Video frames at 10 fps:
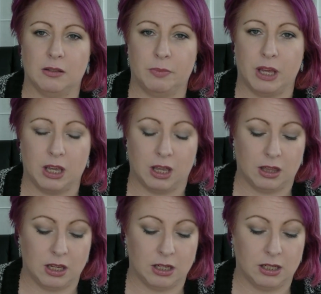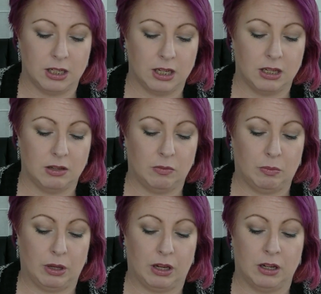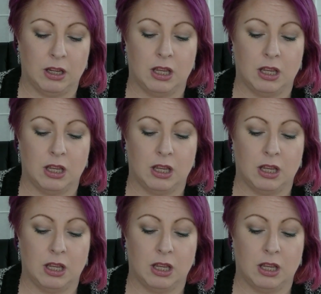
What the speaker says: peek at this, but